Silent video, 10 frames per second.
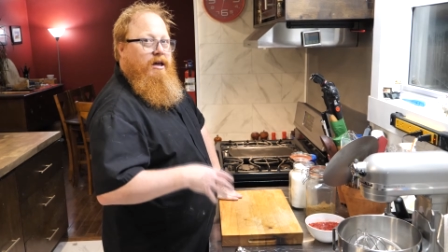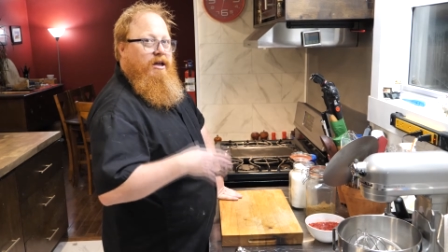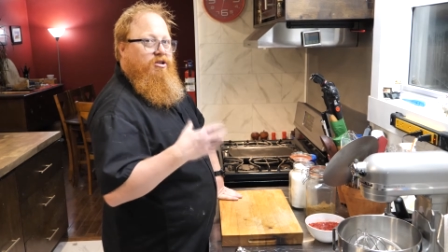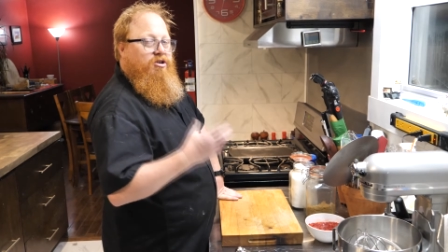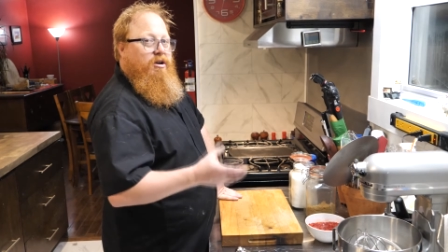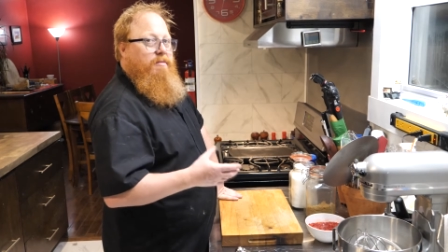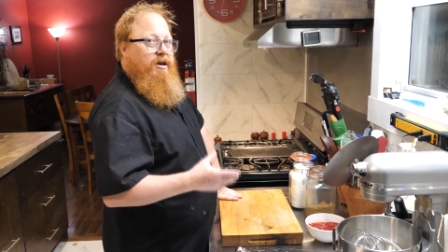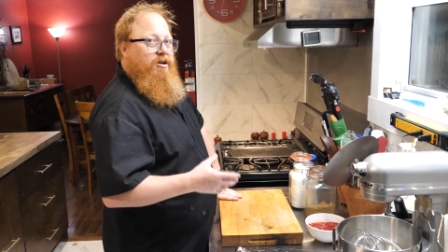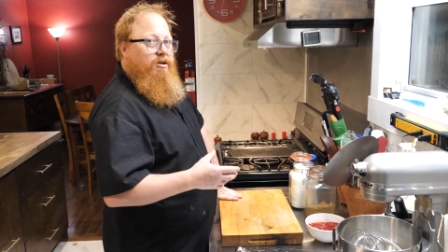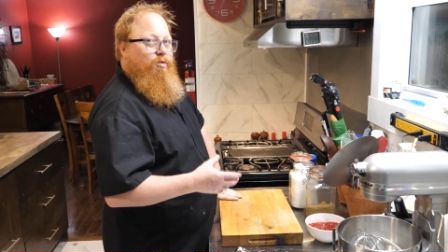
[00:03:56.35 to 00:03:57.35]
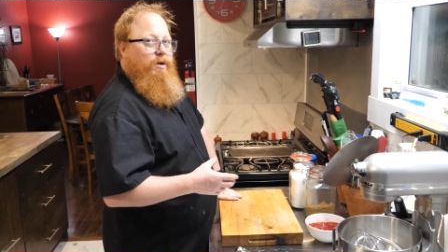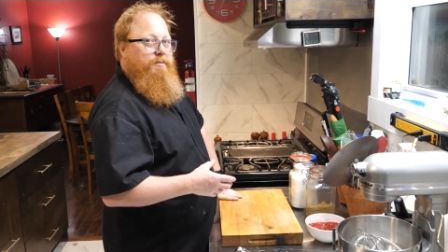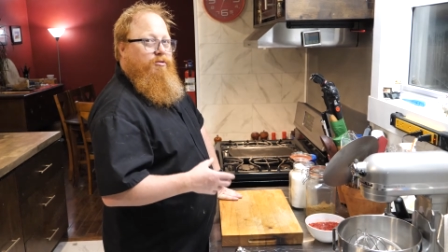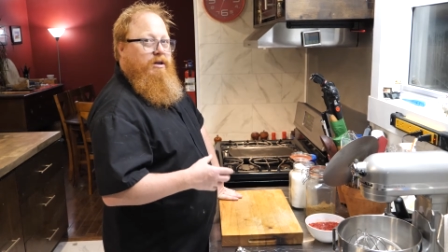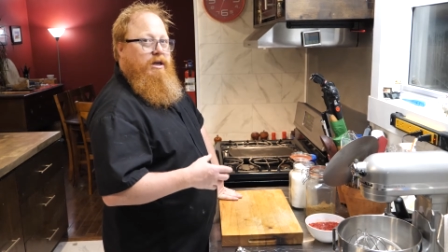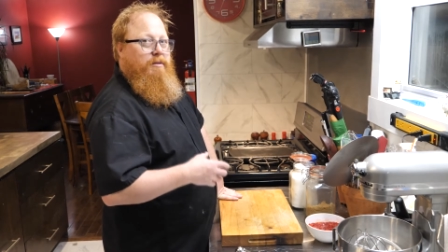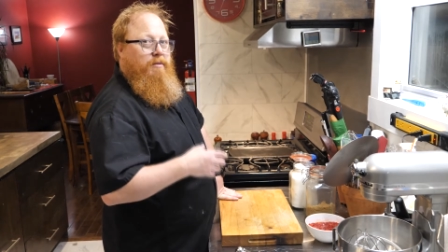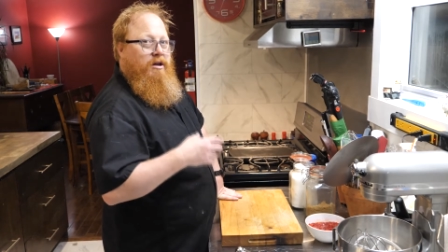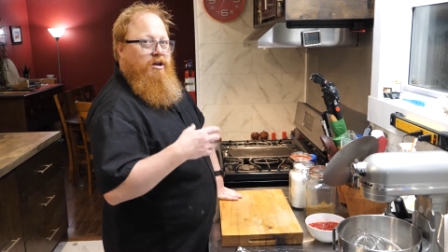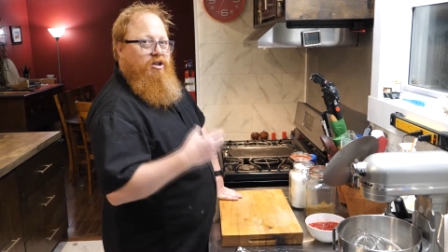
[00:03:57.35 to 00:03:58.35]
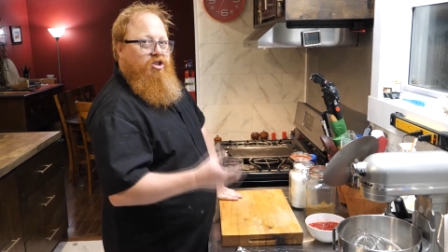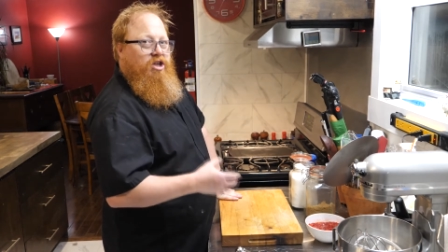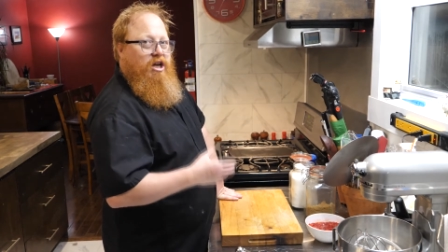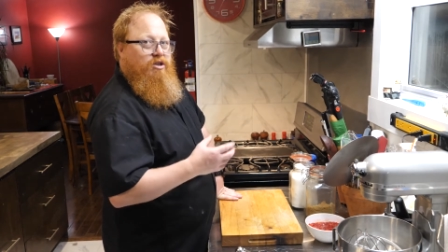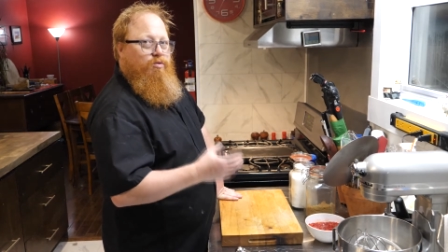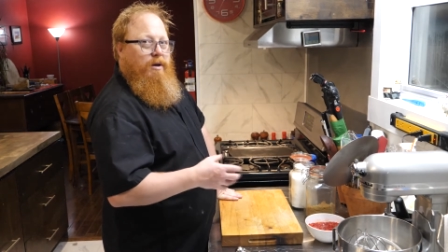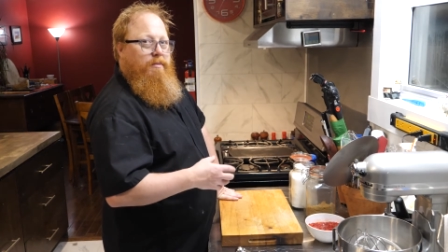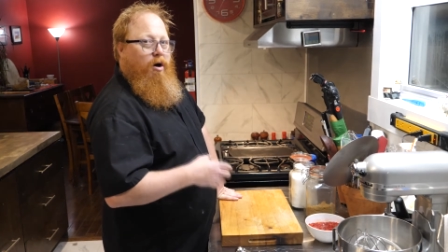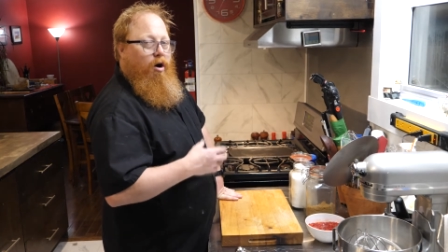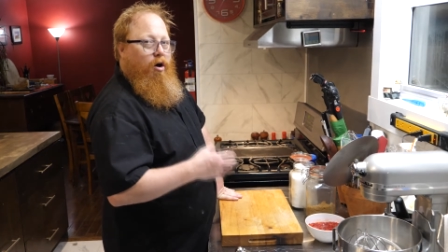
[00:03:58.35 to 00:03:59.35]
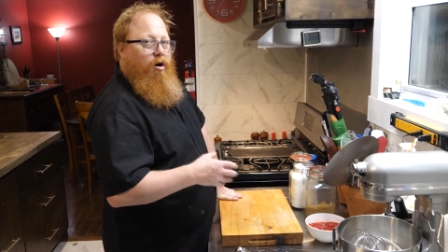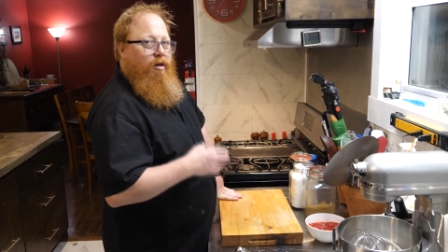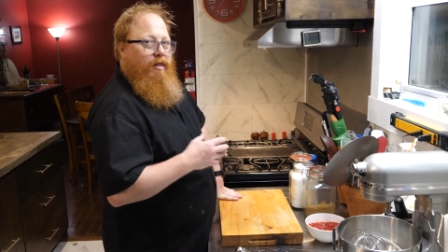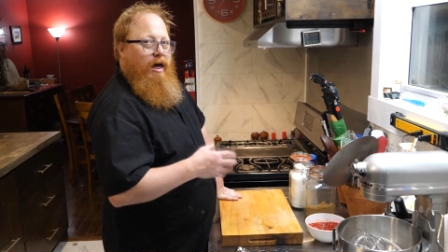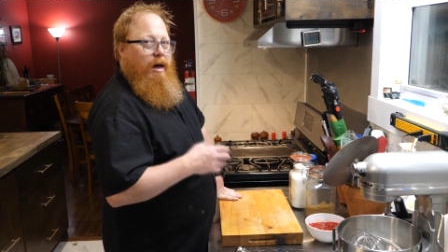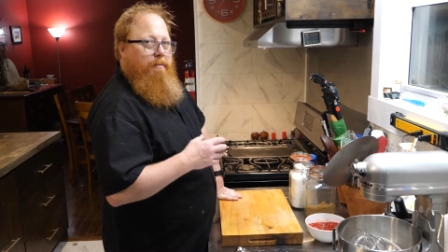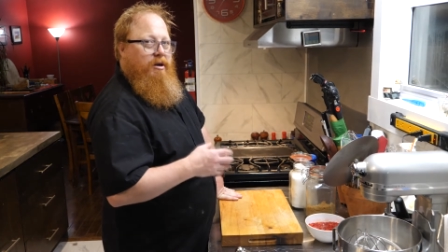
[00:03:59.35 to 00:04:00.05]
it's going to make your whipped cream just whip all that